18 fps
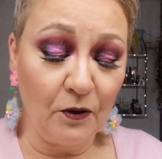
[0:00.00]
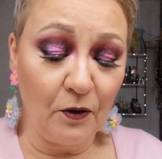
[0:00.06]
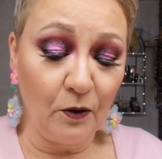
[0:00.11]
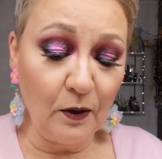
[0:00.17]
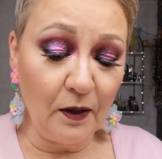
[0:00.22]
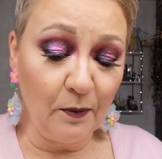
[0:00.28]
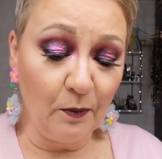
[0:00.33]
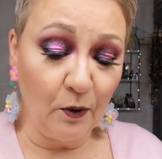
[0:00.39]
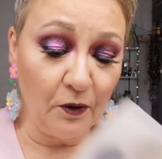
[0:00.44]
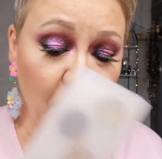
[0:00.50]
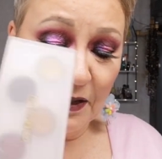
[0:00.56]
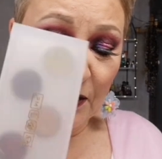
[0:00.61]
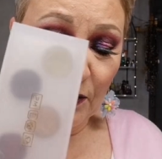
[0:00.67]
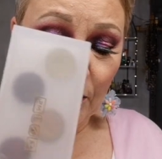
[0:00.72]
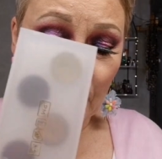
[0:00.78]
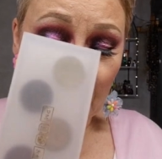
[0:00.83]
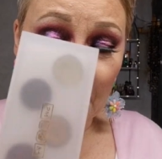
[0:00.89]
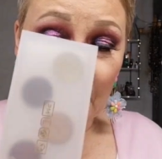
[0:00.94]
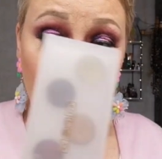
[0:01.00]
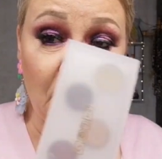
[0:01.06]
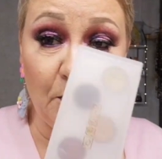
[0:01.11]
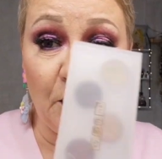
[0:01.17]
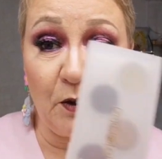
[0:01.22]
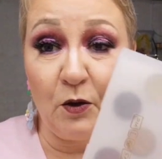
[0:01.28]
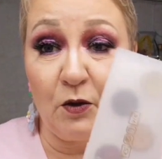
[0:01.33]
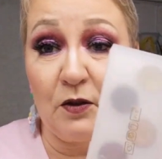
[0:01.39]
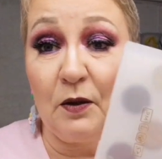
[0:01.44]
so I bought this one
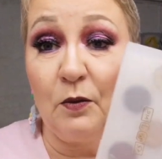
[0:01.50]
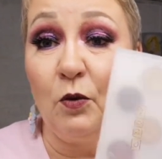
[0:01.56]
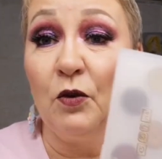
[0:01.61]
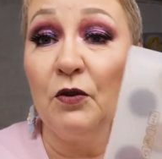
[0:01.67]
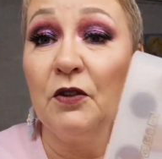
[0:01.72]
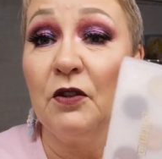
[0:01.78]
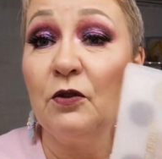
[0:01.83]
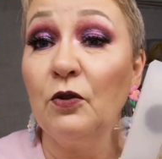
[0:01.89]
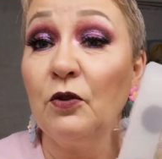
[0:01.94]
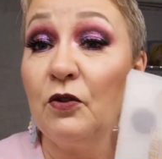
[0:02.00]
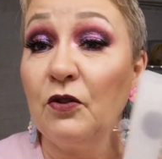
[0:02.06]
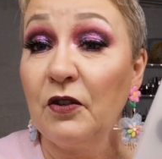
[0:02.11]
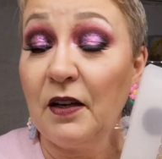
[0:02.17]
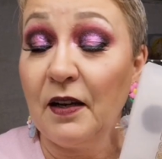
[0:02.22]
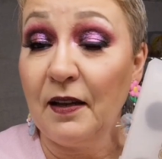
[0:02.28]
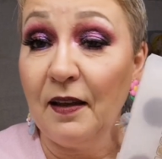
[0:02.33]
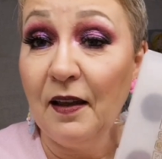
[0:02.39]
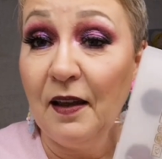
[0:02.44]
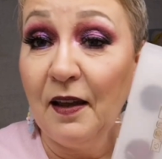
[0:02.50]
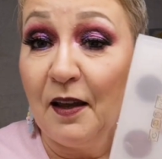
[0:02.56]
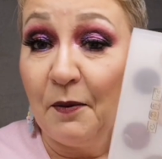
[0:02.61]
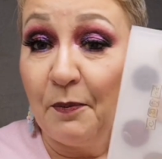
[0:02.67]
just because I wanted to try